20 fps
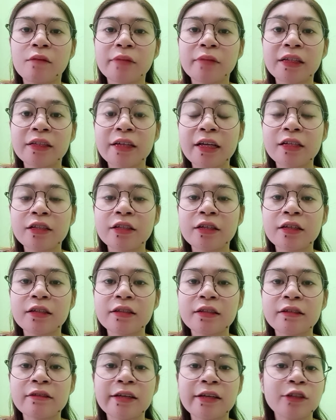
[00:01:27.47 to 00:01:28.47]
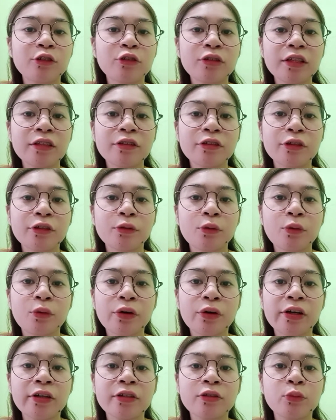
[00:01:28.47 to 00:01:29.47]
engages in sexual
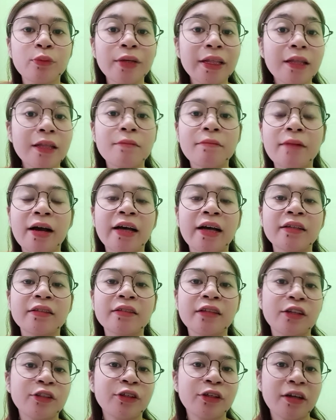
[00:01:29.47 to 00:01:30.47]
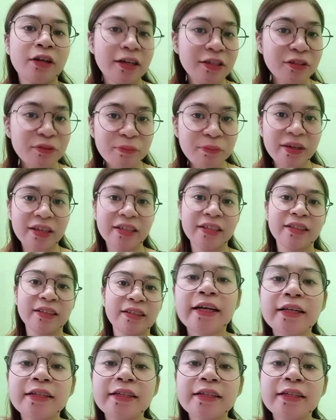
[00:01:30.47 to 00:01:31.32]
intercourse with a man not her husband,